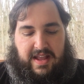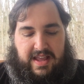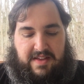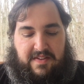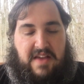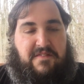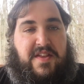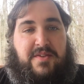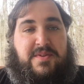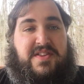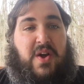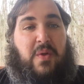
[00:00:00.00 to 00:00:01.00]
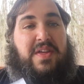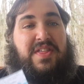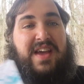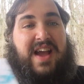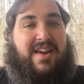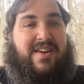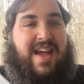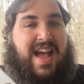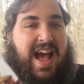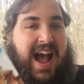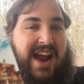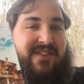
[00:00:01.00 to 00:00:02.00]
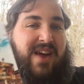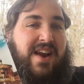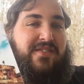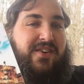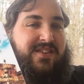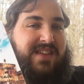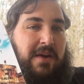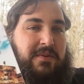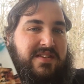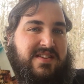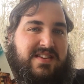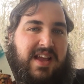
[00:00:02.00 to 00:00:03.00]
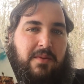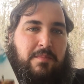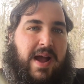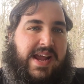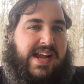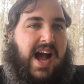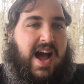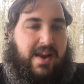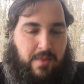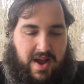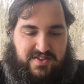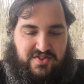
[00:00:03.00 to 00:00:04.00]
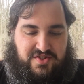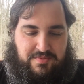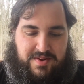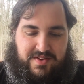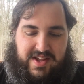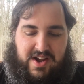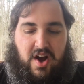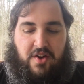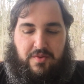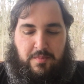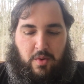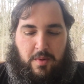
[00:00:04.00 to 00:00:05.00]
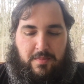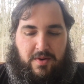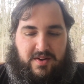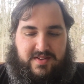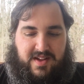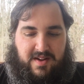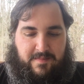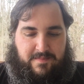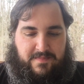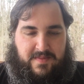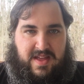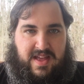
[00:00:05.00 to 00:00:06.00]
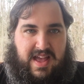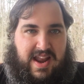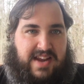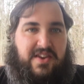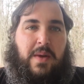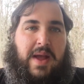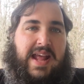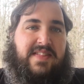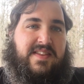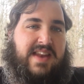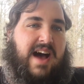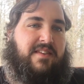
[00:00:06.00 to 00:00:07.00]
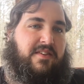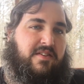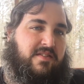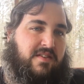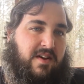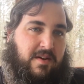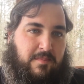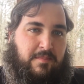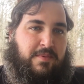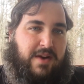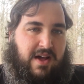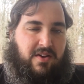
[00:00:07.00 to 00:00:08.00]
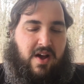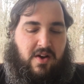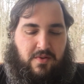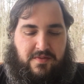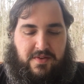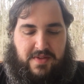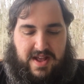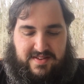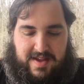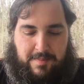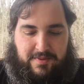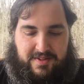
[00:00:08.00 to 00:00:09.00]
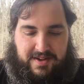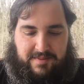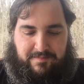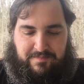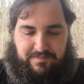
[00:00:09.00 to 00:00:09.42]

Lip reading: If this was the only thing I had read of hers, I would say, my God, why hasn't she written 100 more books? I don't hate the novel, but I'll review that separately.